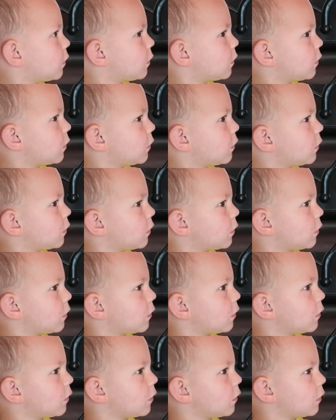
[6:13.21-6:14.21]

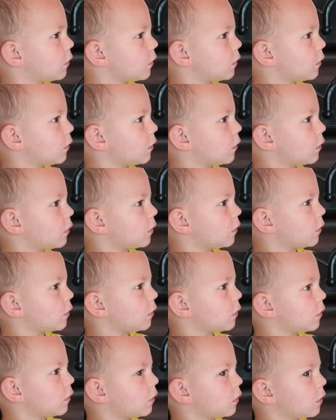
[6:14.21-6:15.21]

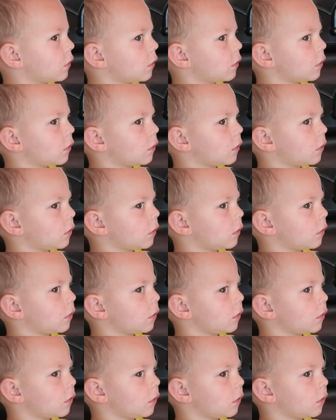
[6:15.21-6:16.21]

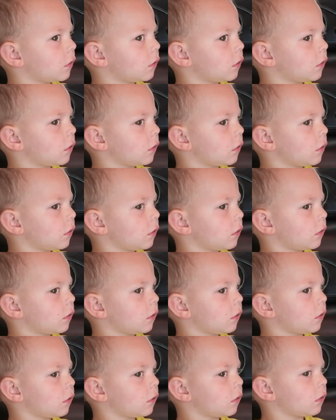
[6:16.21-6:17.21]

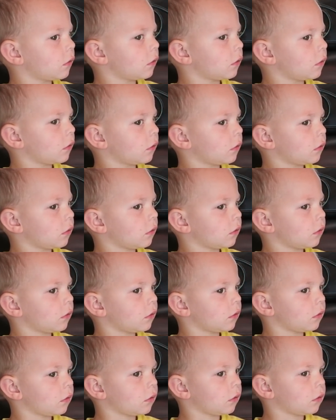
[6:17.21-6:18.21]

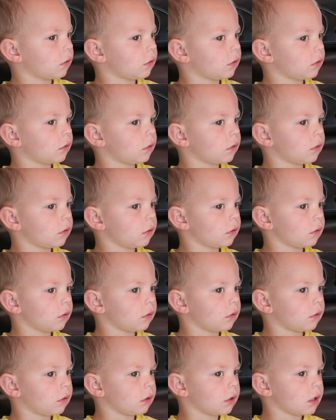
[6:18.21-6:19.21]

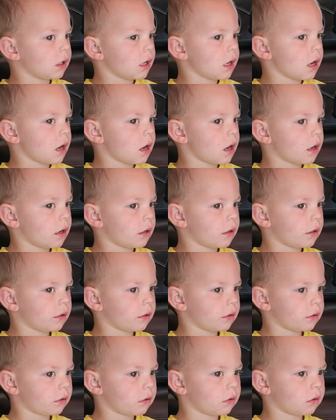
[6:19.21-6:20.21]

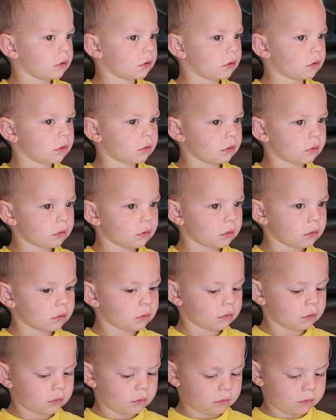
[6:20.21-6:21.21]

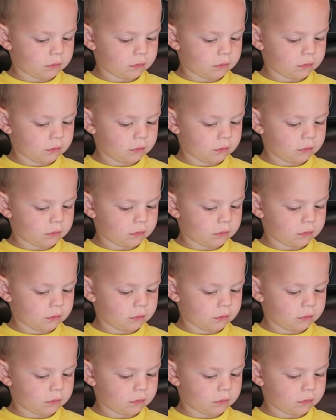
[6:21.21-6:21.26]
[no speech]